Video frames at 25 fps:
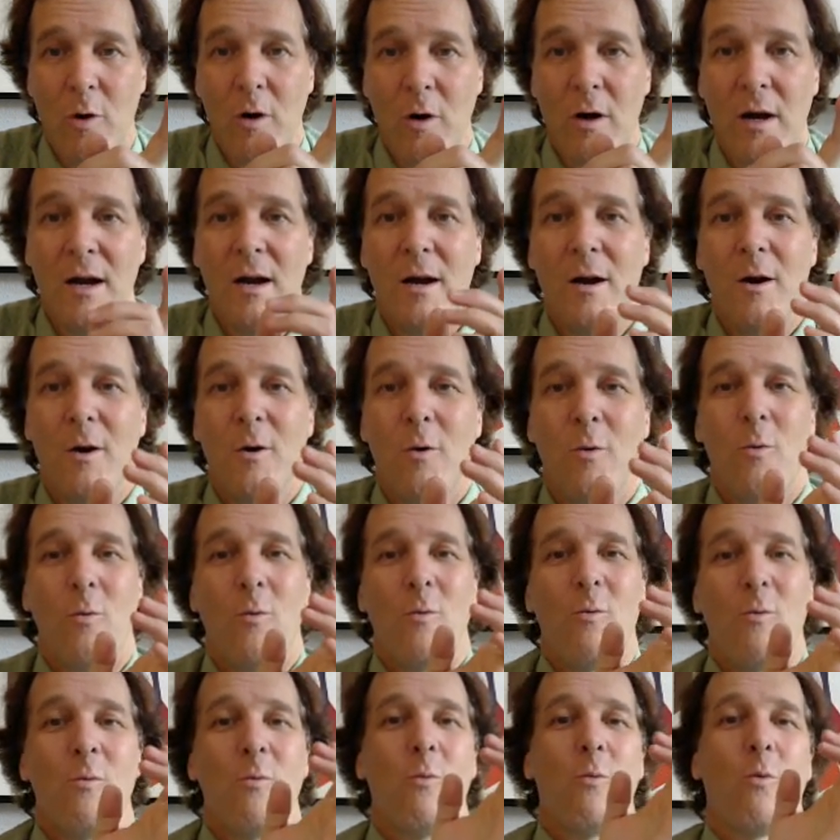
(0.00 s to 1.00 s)

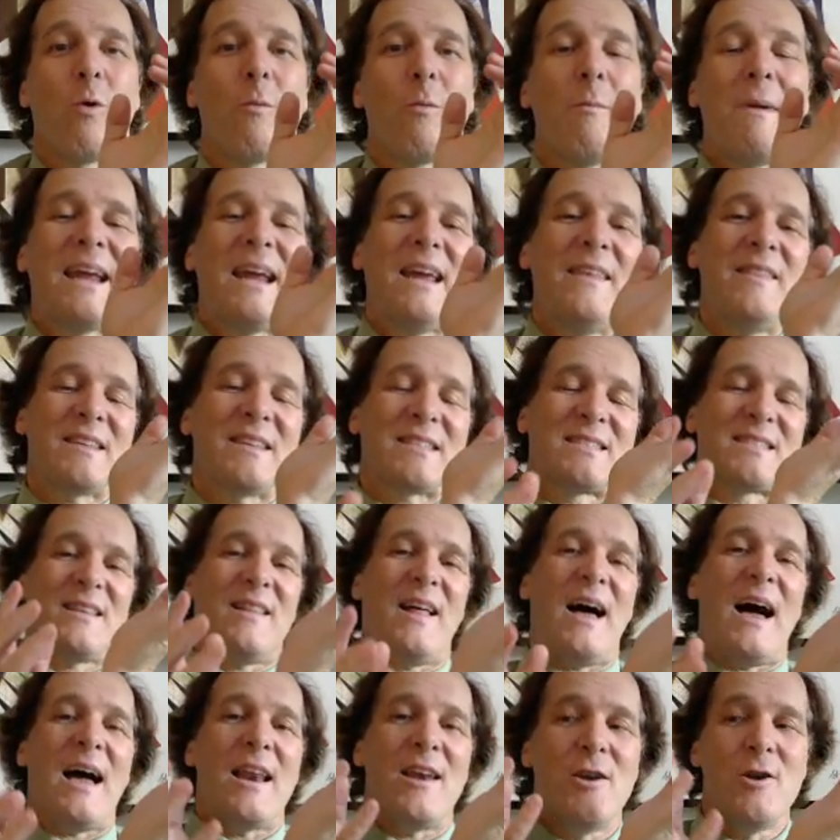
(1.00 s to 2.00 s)
We're making the
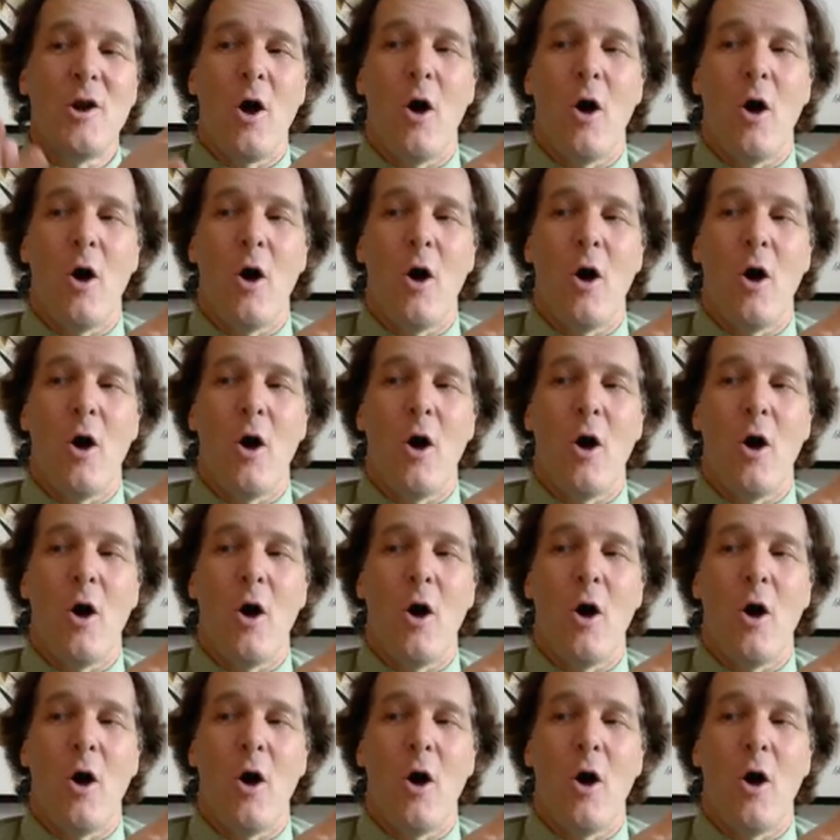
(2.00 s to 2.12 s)
slot